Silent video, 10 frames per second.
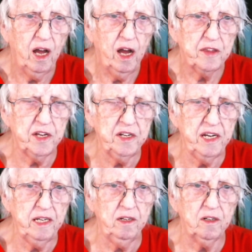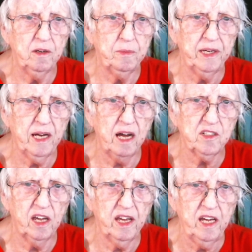The nearer we got
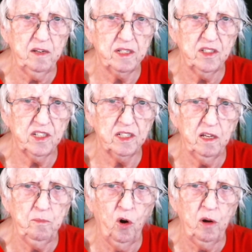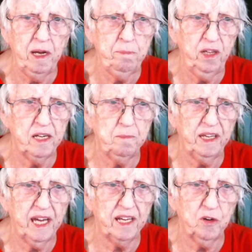to Edmonton, the more my blood
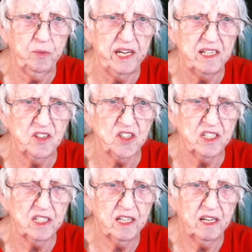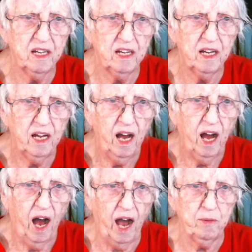began to race.
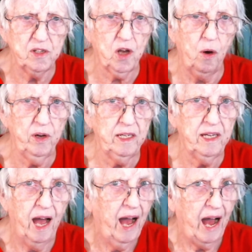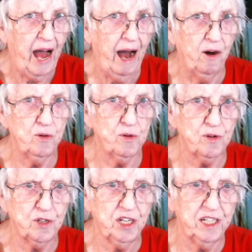I was going
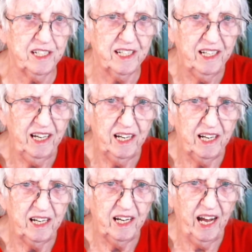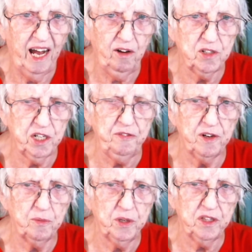out. How
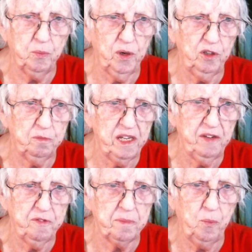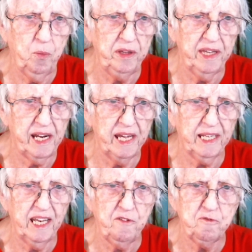different would the world be from the one that I had
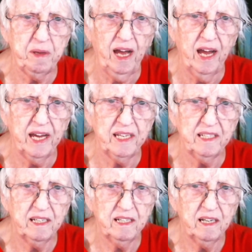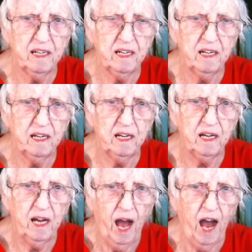left behind?
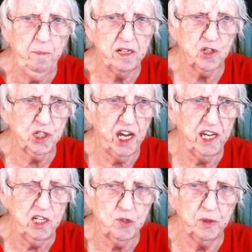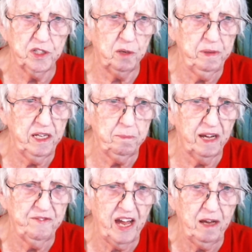How much change would there be in my
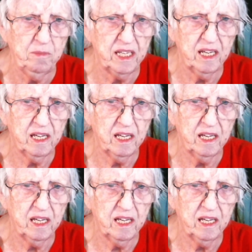family?